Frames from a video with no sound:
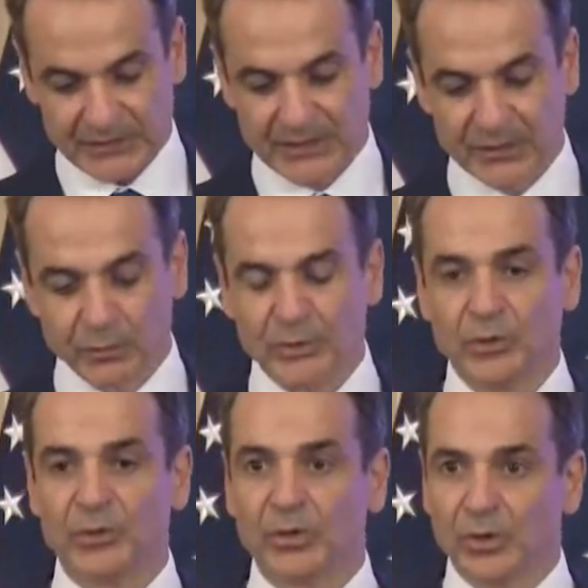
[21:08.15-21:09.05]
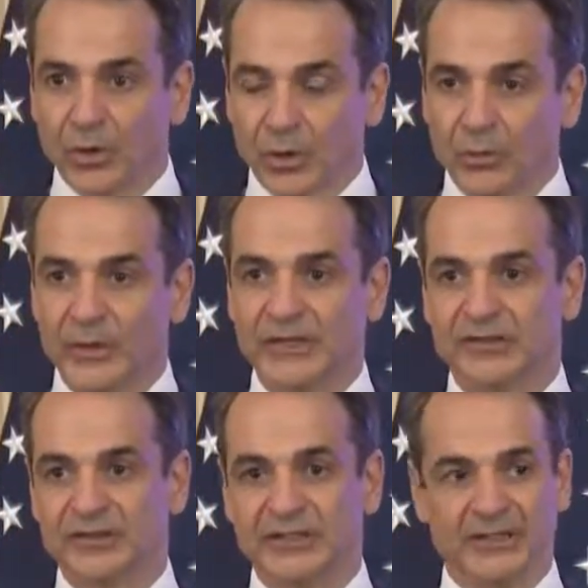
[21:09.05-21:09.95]
And we will
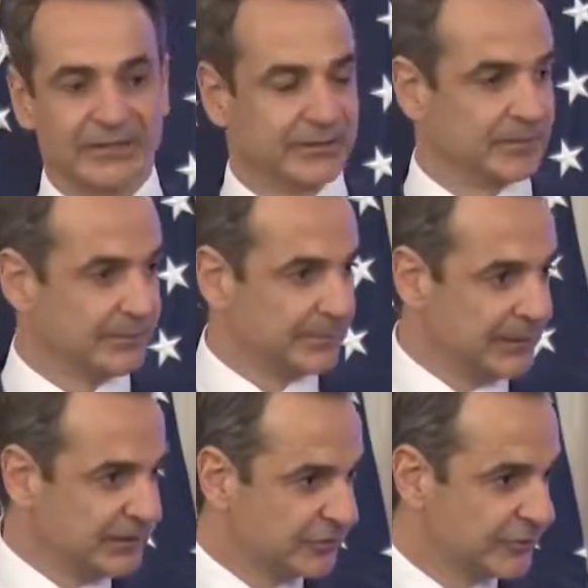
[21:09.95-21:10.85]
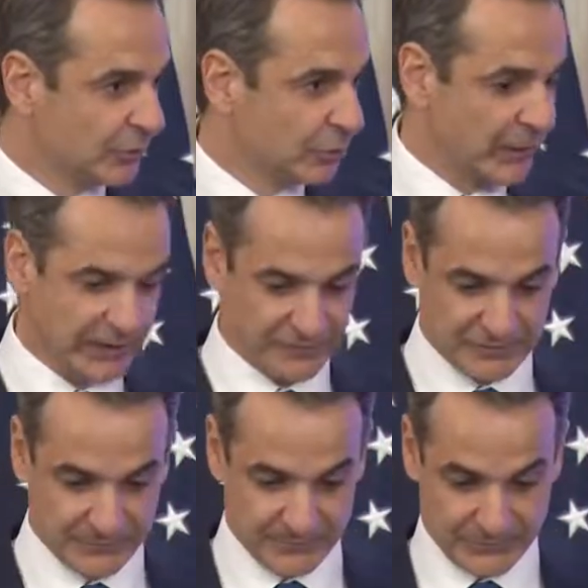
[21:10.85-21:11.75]
always seek peaceful
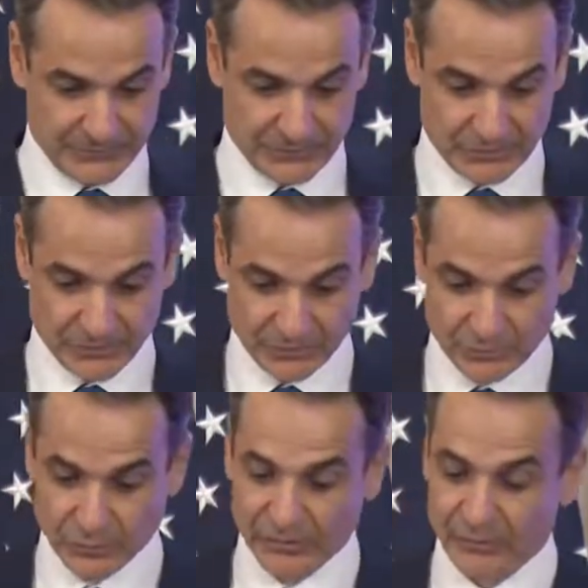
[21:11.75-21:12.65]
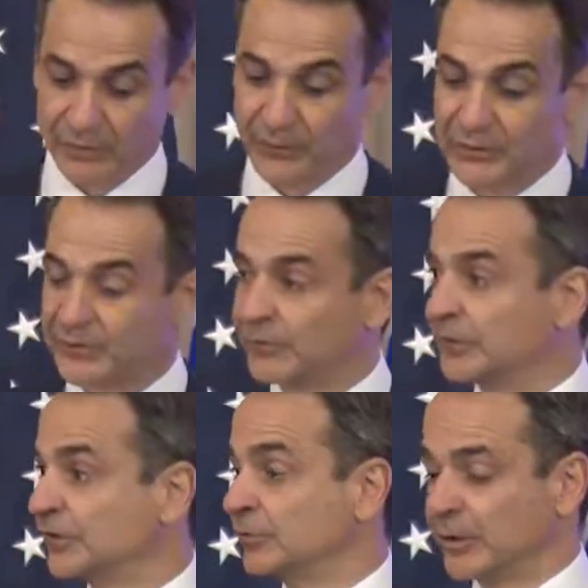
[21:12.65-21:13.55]
ways to resolve our
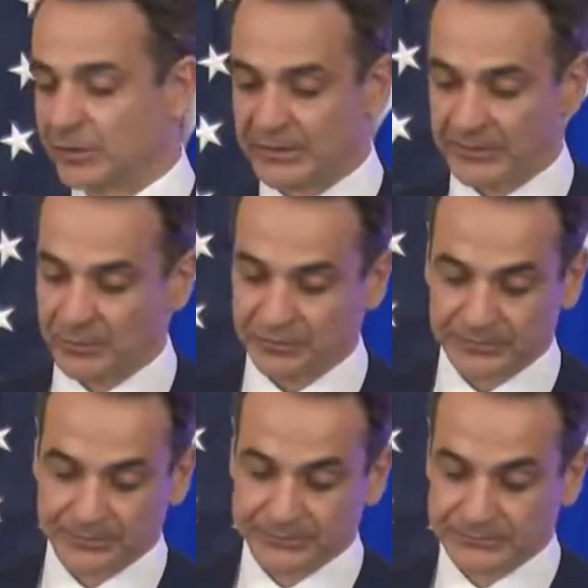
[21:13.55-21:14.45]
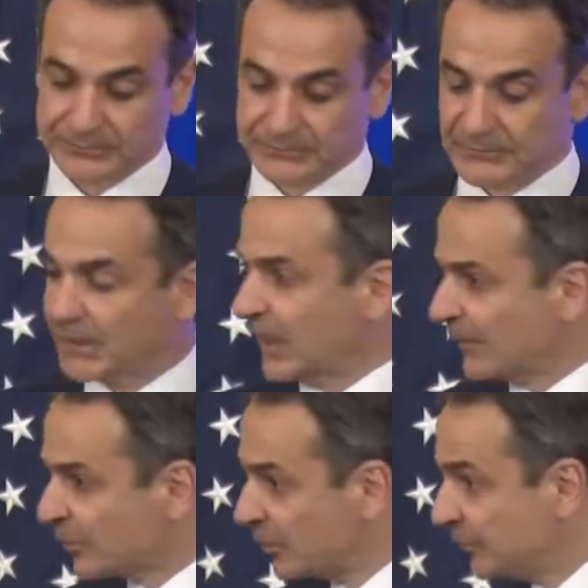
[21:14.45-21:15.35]
differences with our neighbors.
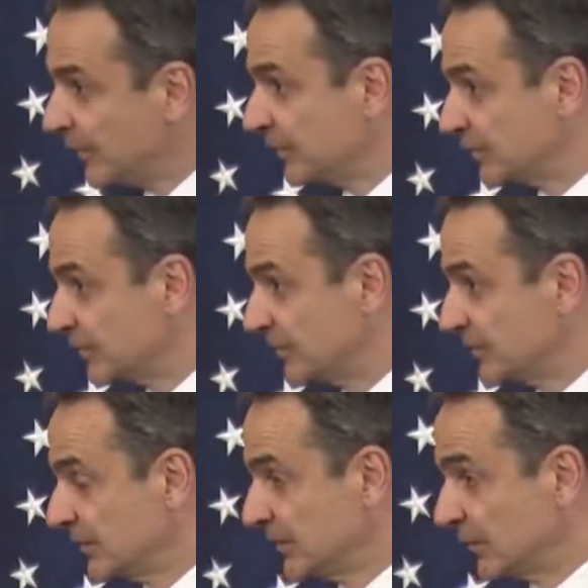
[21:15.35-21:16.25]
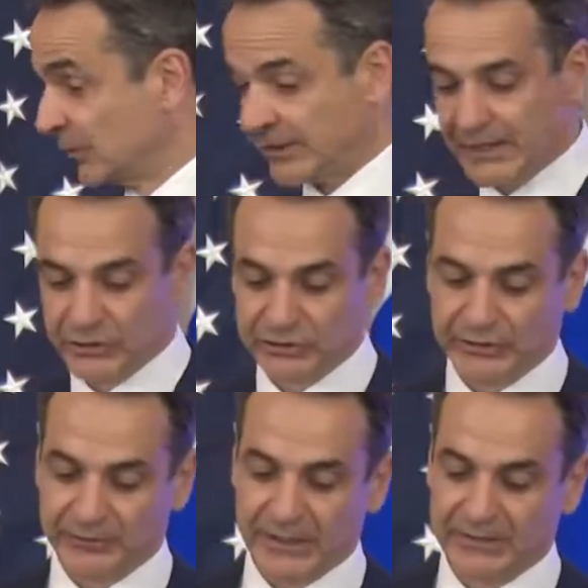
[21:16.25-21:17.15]
I'm convinced that we can
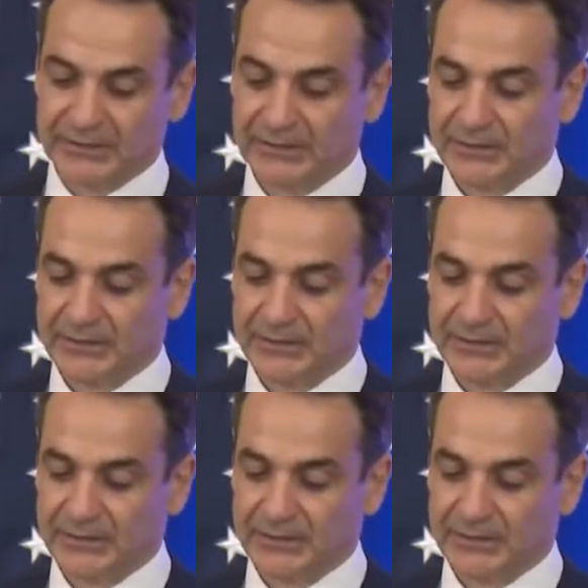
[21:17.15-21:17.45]
achieve that.